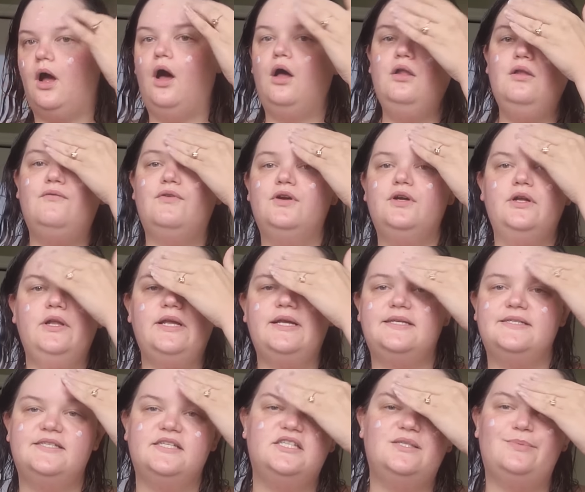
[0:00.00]
all of her
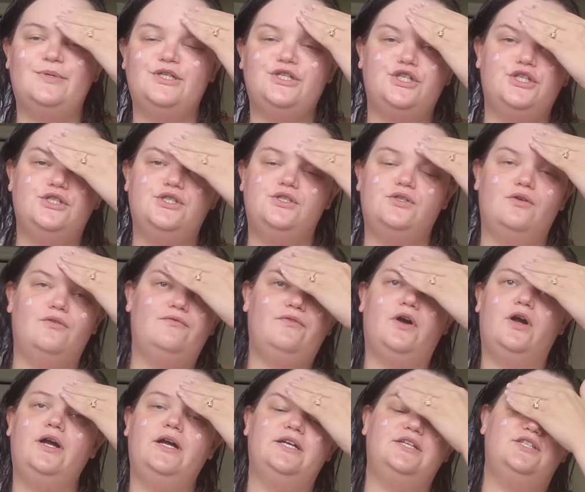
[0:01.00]
like suspicions so
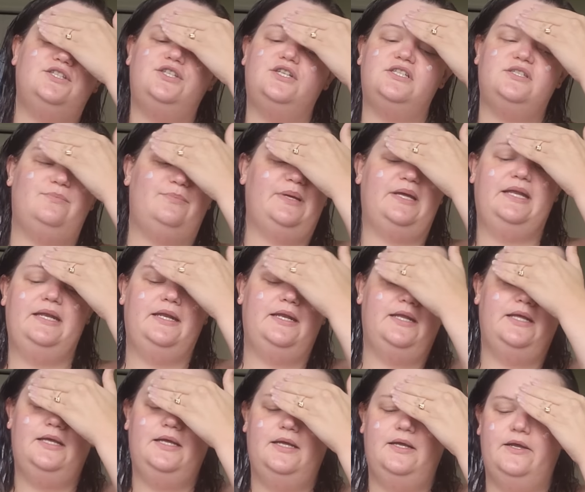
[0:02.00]
far has just been
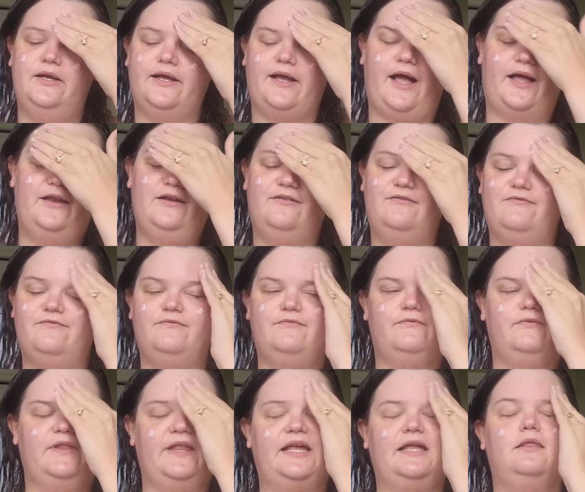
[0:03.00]
kind of
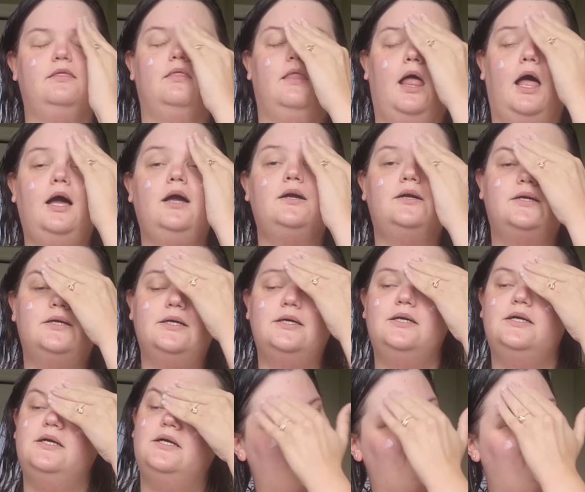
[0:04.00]
like luck.
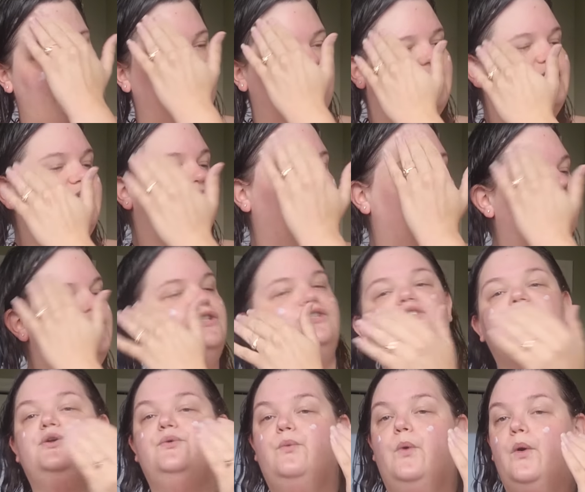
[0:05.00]
Like for instance,
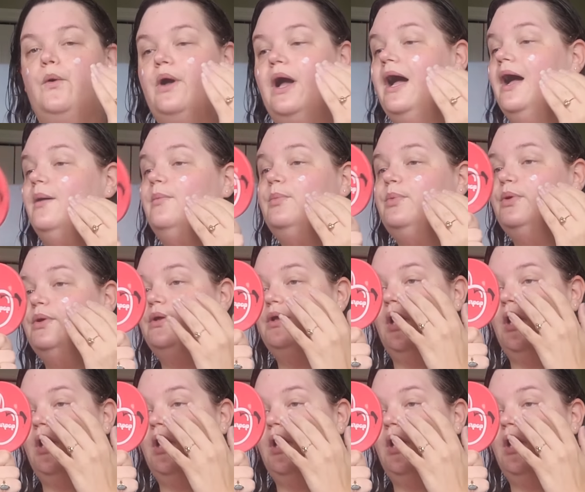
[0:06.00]
she woke up